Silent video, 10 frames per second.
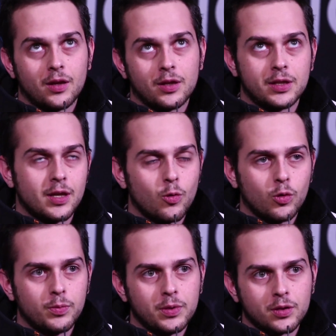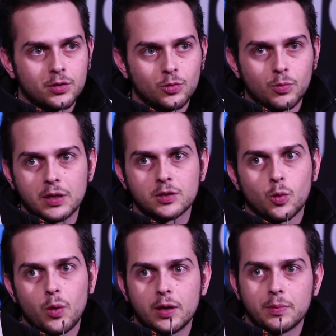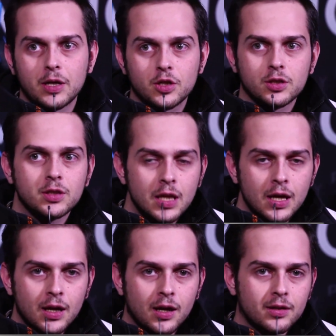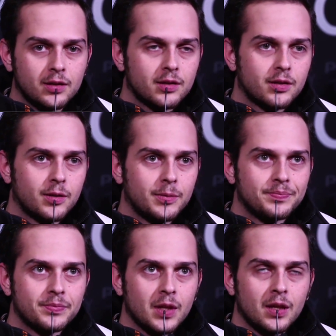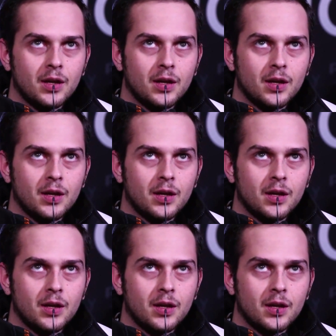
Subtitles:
there will be 2 best-of-1 matches. And